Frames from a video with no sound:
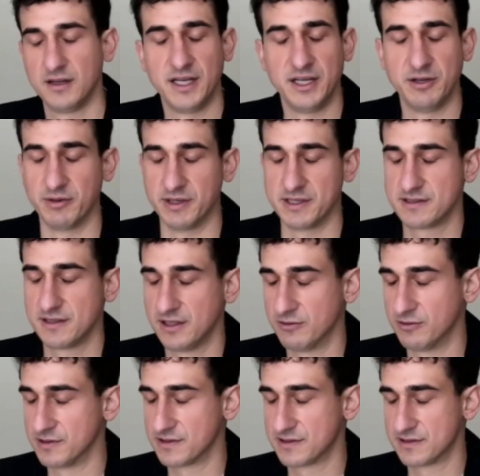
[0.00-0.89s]
anyways, it
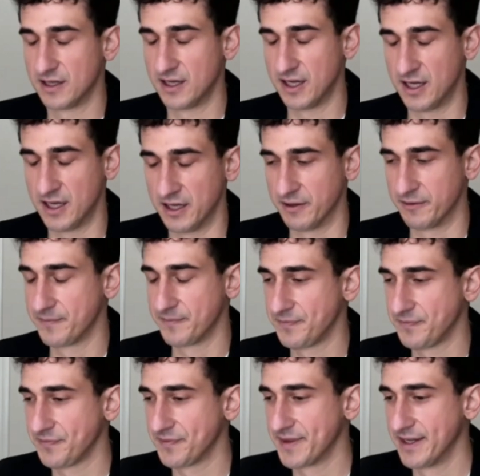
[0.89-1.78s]
was, uh,
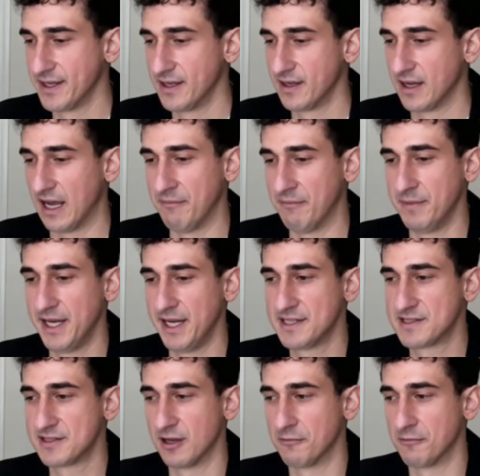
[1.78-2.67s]
I
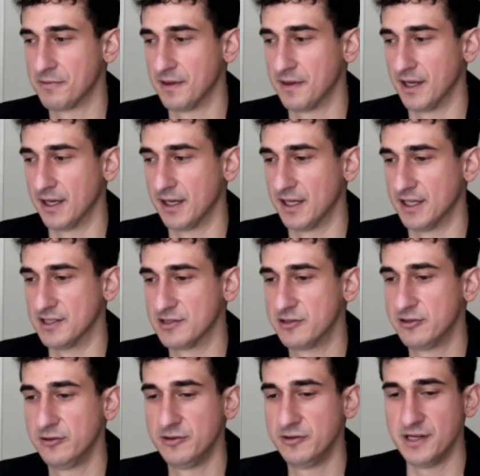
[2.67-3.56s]
made something in
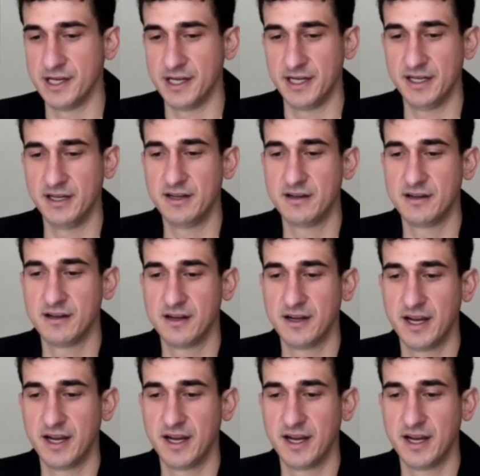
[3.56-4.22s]
two D,